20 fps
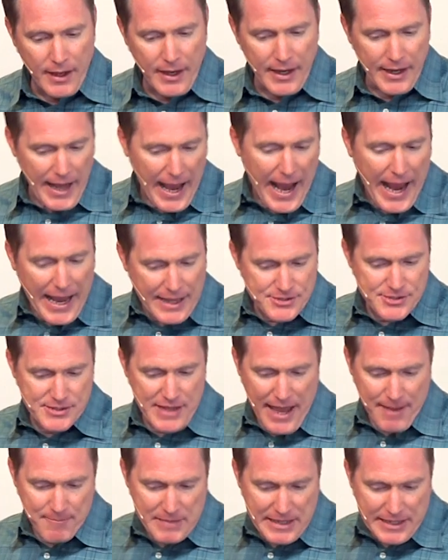It has
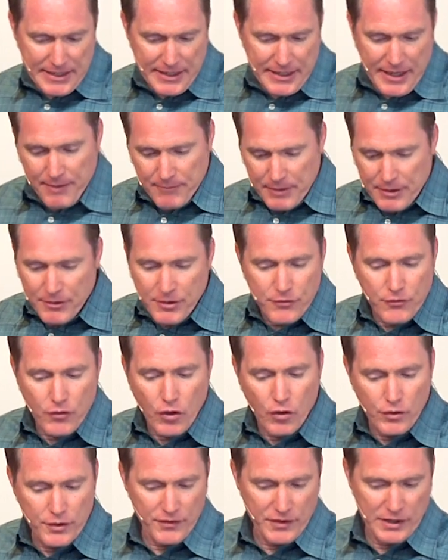that meaning. I mean, if you
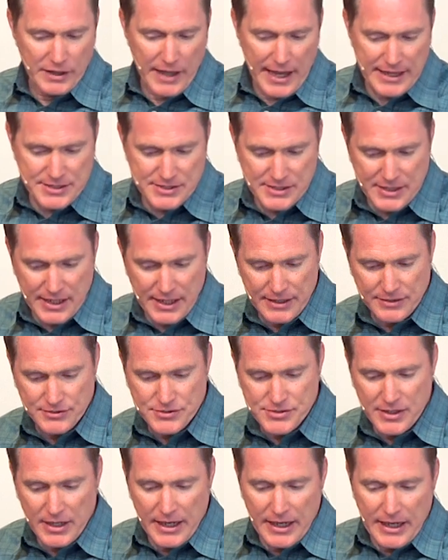go to the
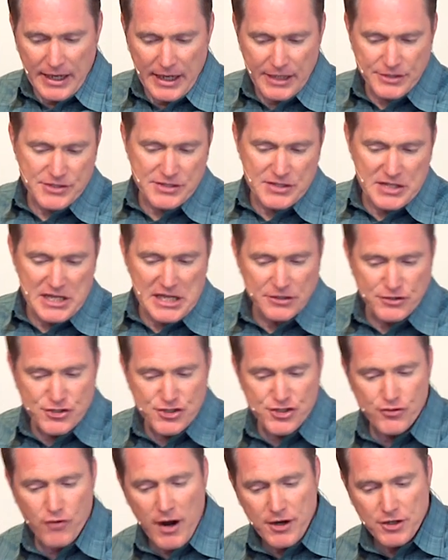lexicons, it's the
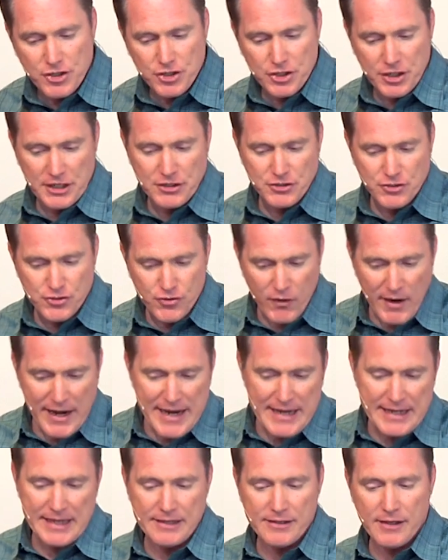instruction and
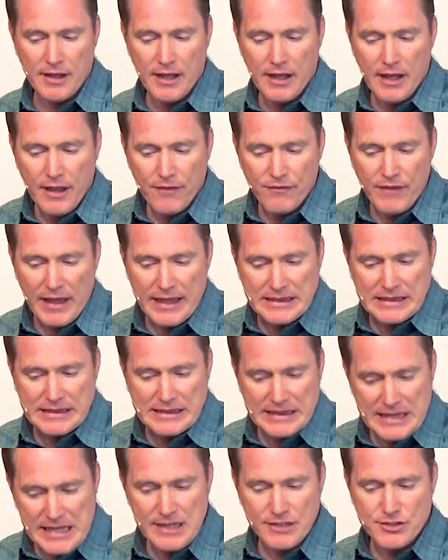training that
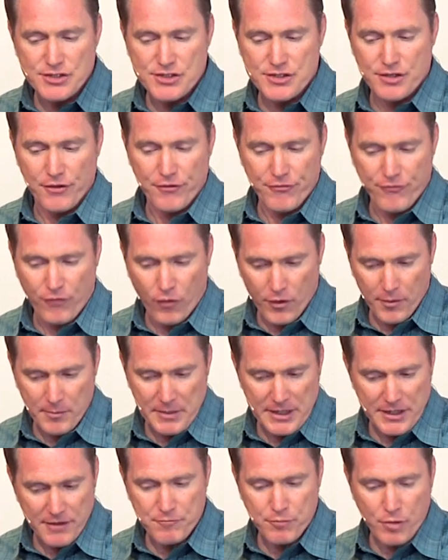leads to the
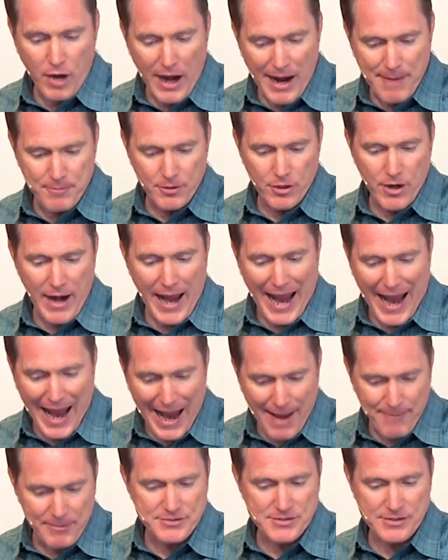forming of proper
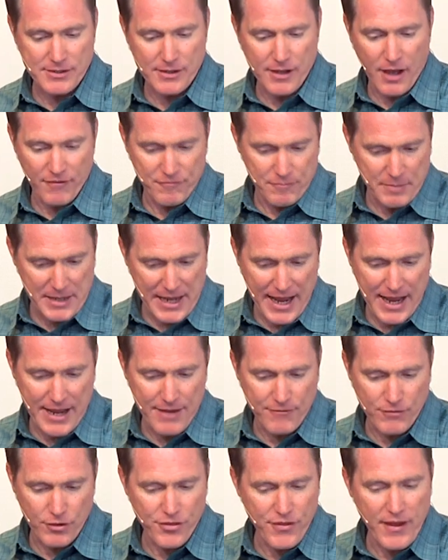habits of
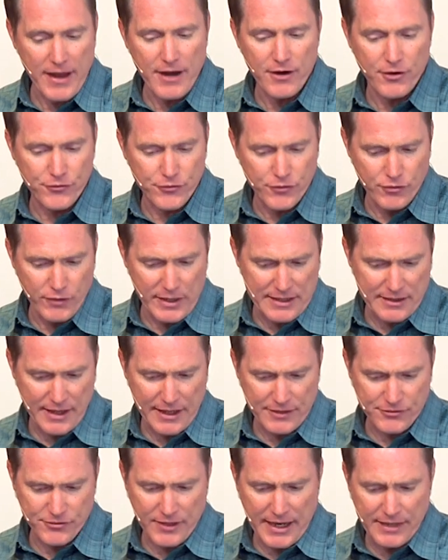behavior. Thayer's Greek
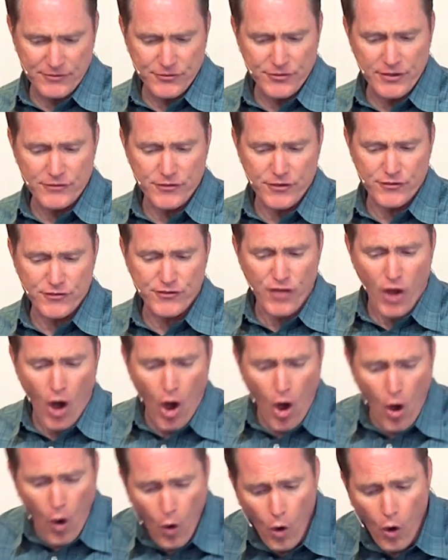lexicon says it's the
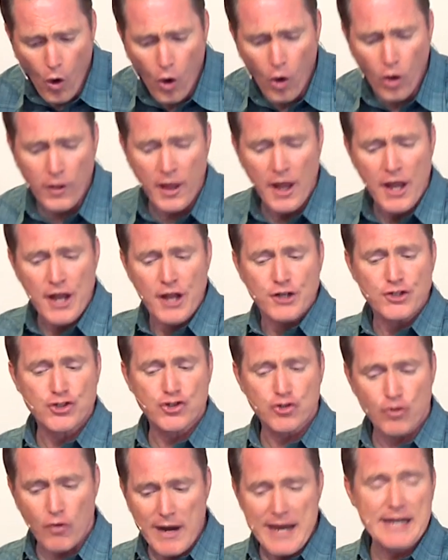whole
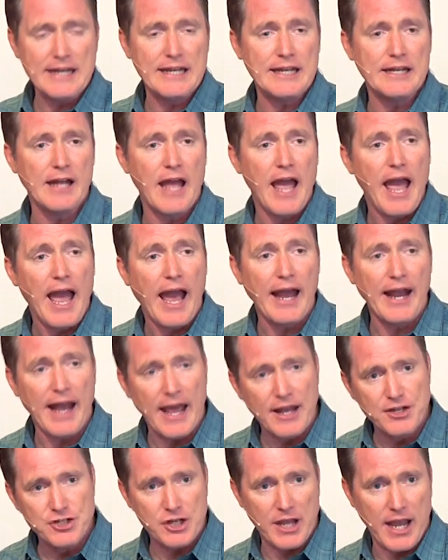training and
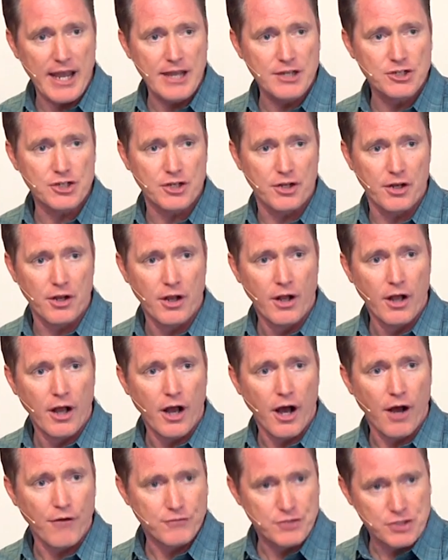education
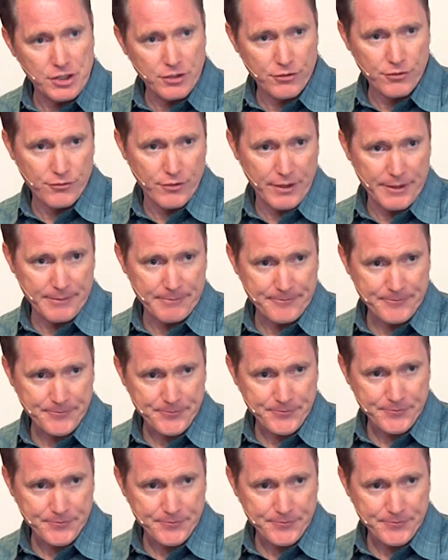of children.